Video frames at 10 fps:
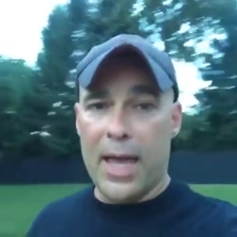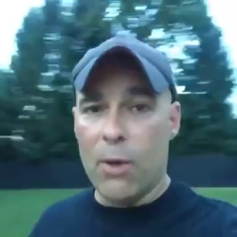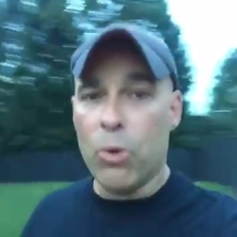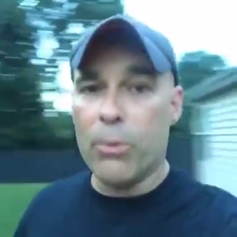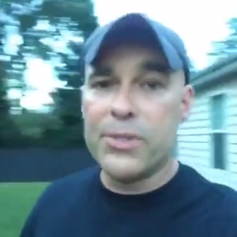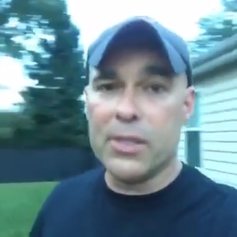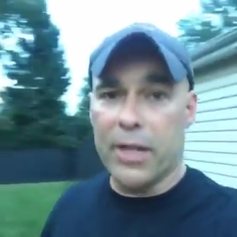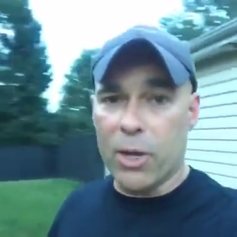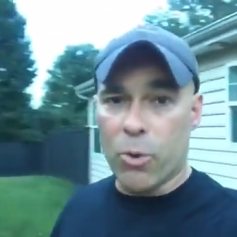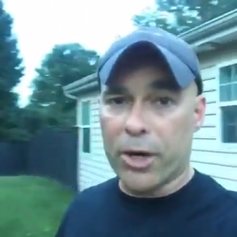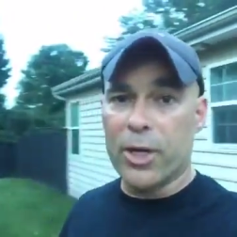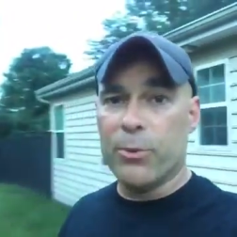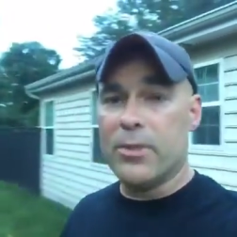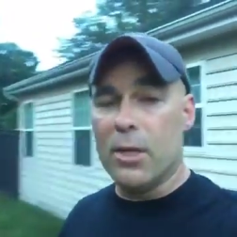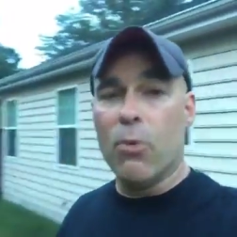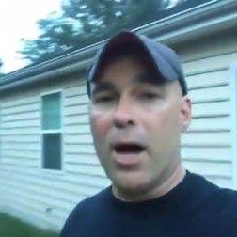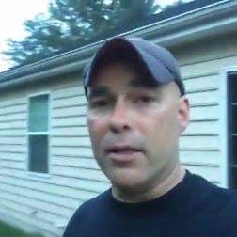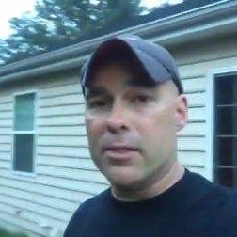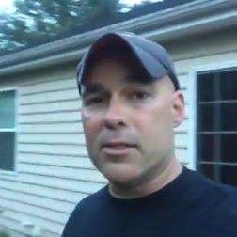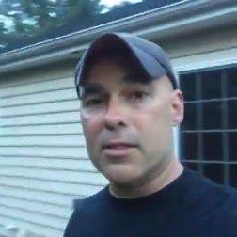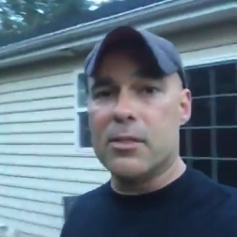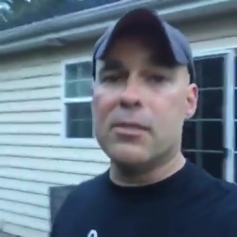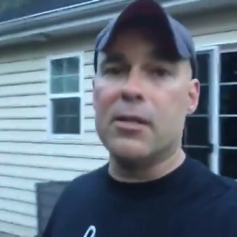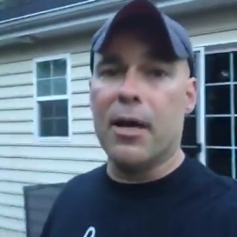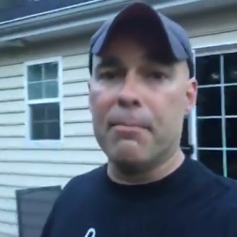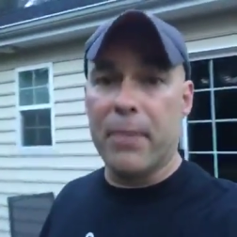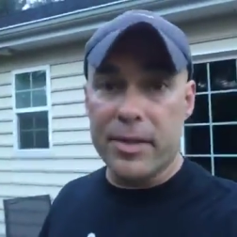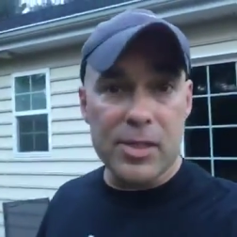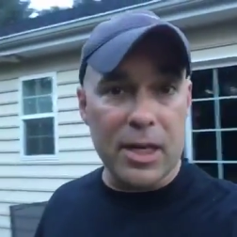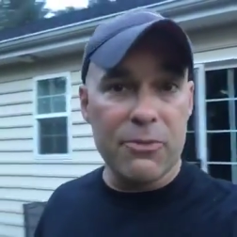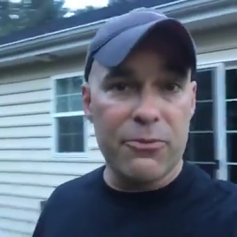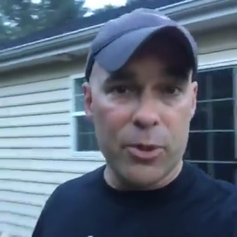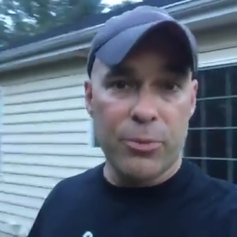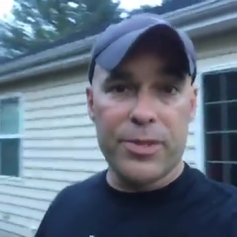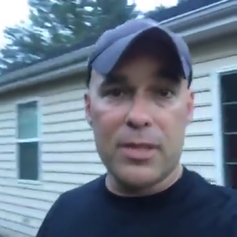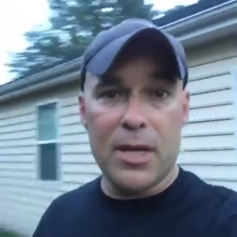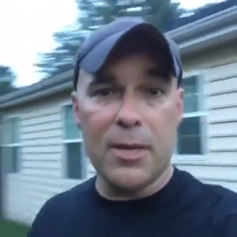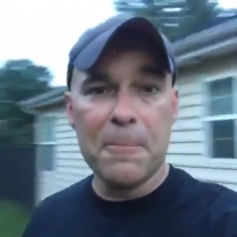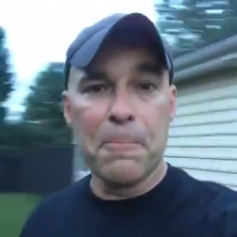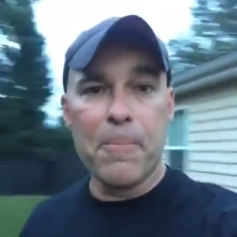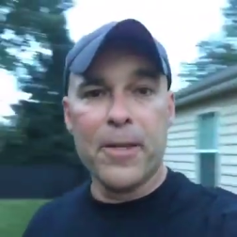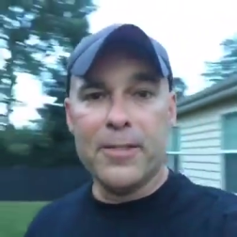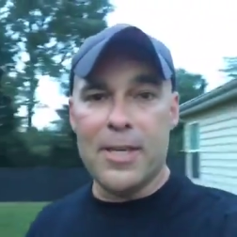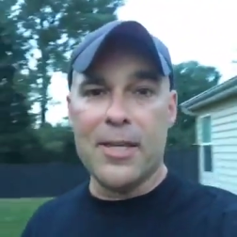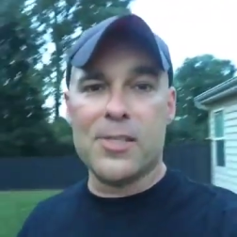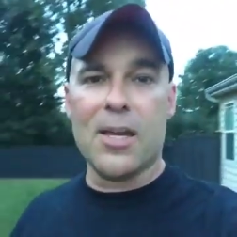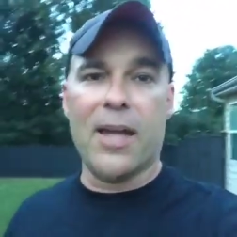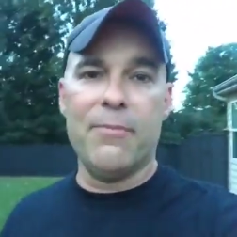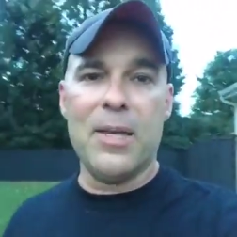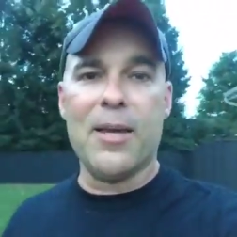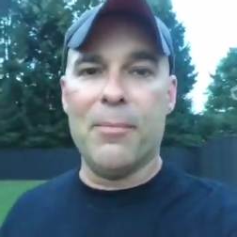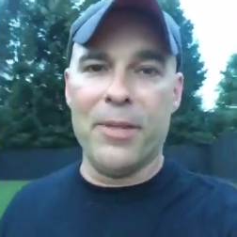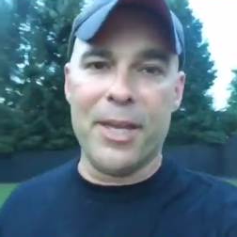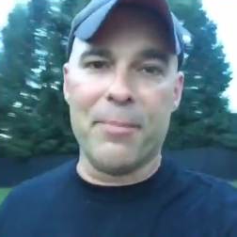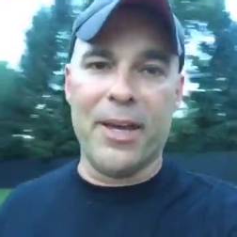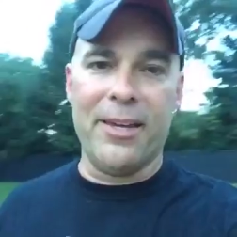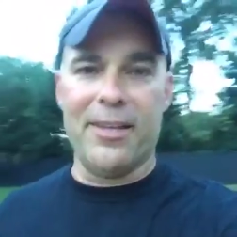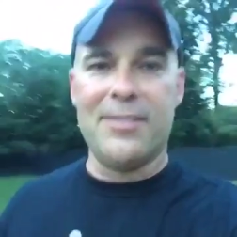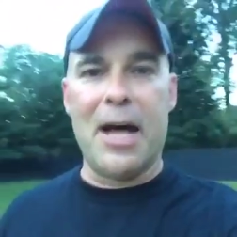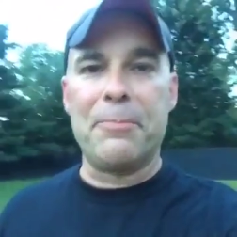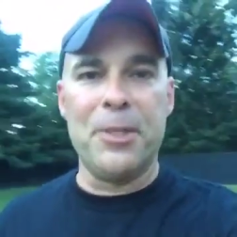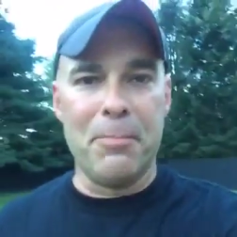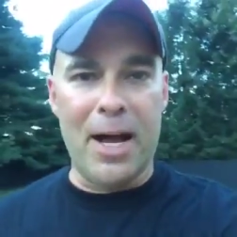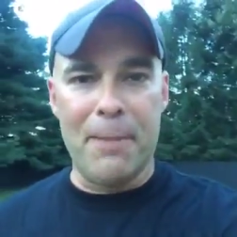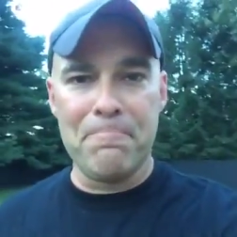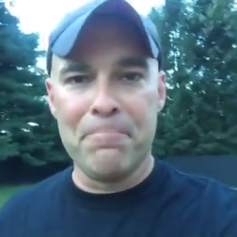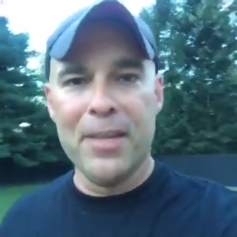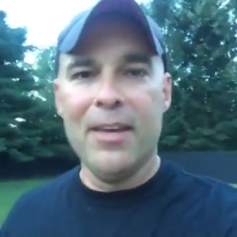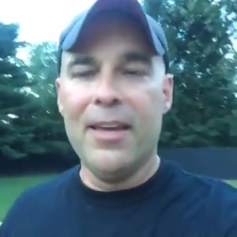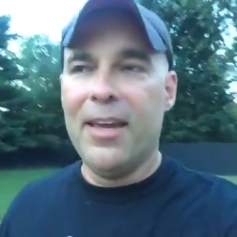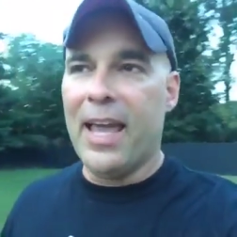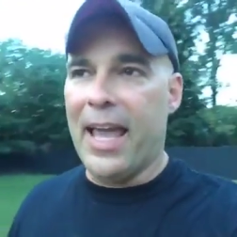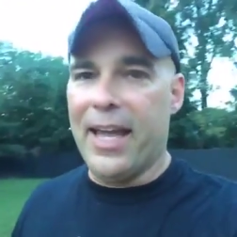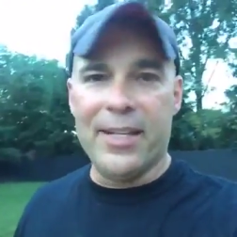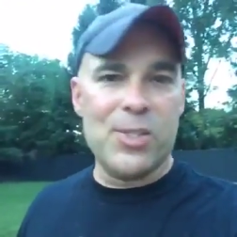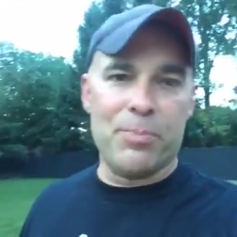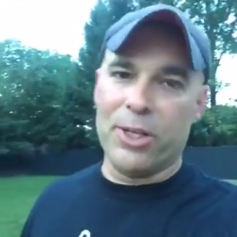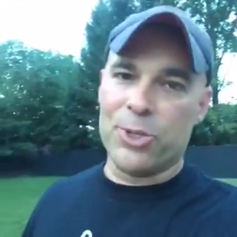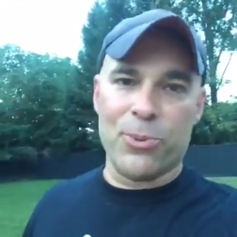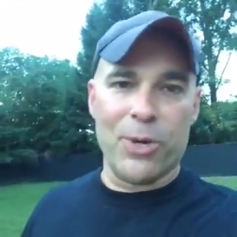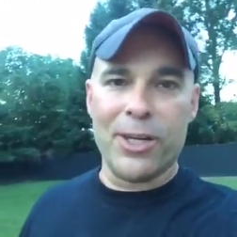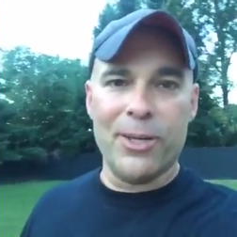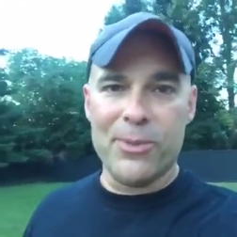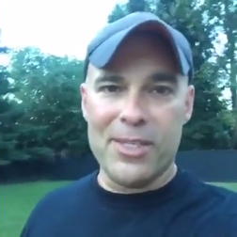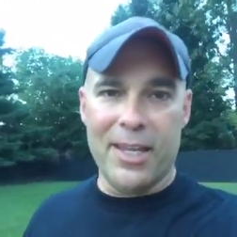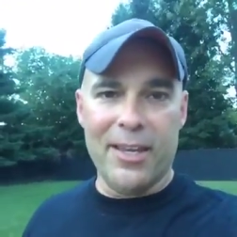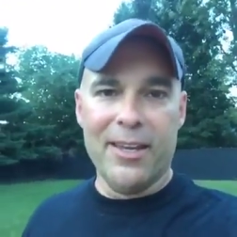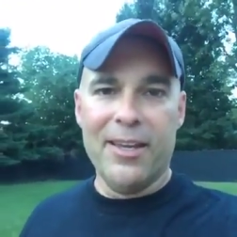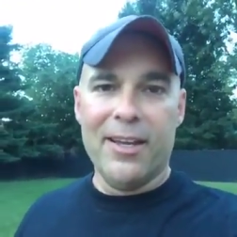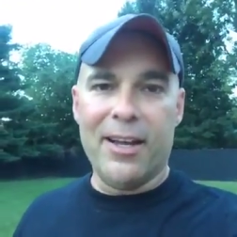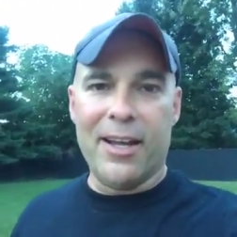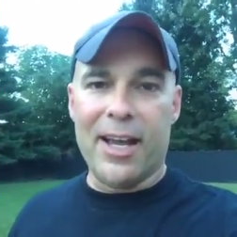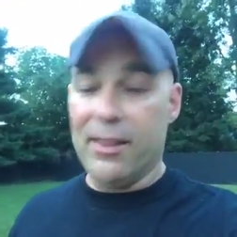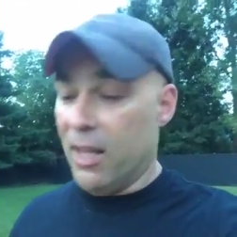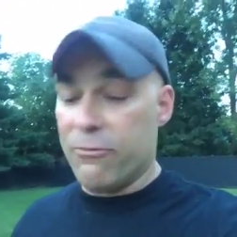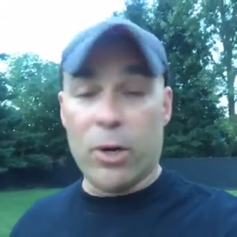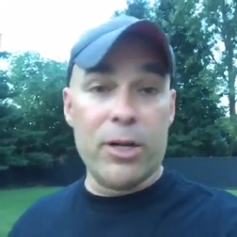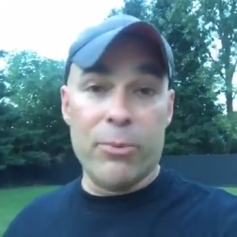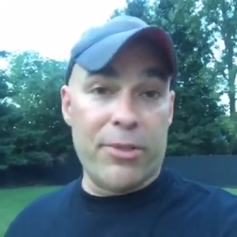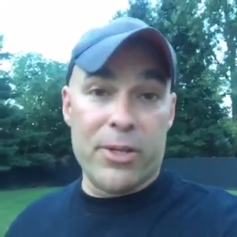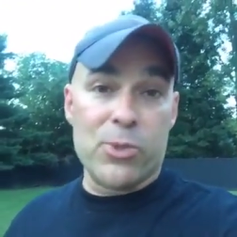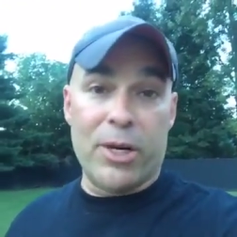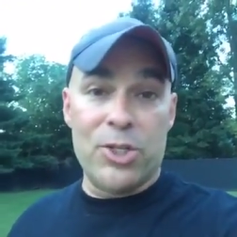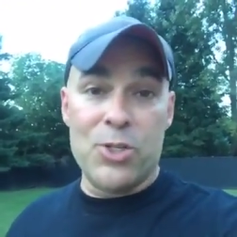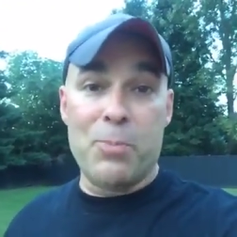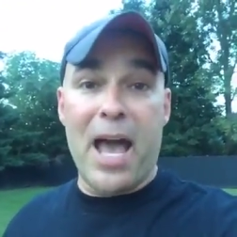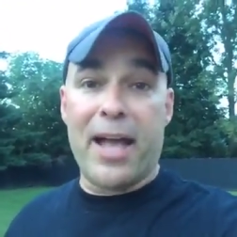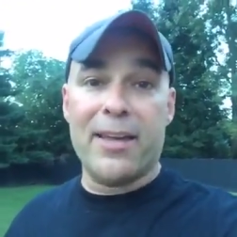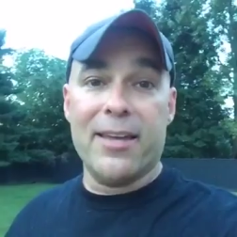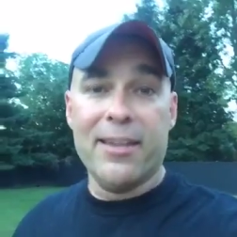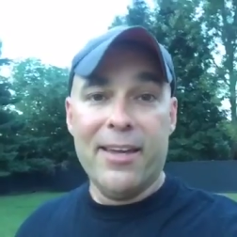And what was it like working with Dee Wallace? This is my second film with Dee. Dee has kind of become like my adopted mom, and it's a pleasure working with Dee. I love working with her, that's why she's back.